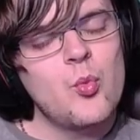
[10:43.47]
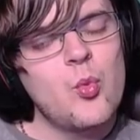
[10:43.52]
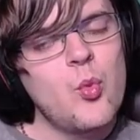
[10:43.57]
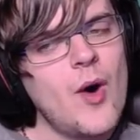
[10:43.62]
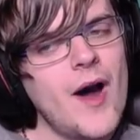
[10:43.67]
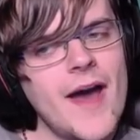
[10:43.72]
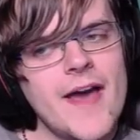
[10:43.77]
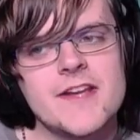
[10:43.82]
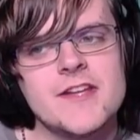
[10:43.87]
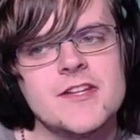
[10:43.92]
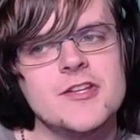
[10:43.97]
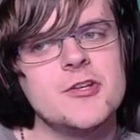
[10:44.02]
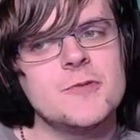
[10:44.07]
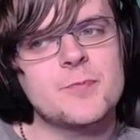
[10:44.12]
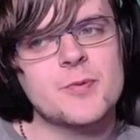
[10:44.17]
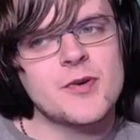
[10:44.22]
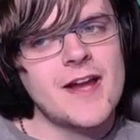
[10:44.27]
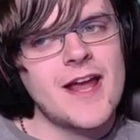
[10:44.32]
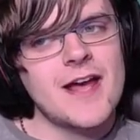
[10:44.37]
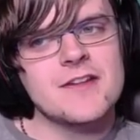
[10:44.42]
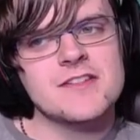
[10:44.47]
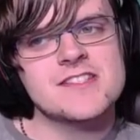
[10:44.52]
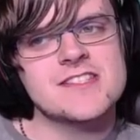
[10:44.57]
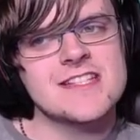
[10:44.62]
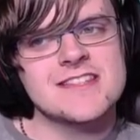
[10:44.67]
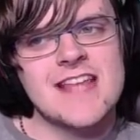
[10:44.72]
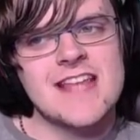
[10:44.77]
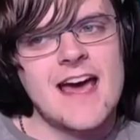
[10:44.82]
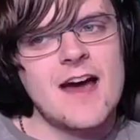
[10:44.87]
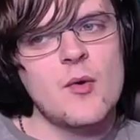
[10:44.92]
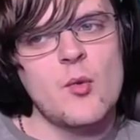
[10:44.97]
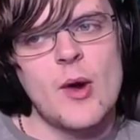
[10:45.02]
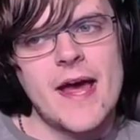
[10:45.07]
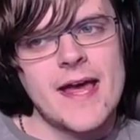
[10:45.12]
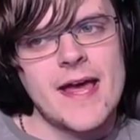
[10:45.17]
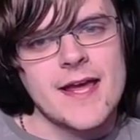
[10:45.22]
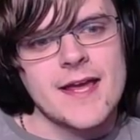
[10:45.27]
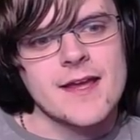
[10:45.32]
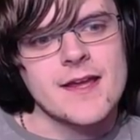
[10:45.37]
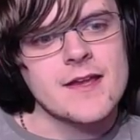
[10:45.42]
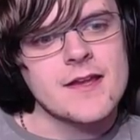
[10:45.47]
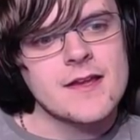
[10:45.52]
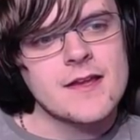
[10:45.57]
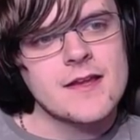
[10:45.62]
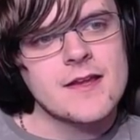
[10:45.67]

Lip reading: Why do you pronounce it that way?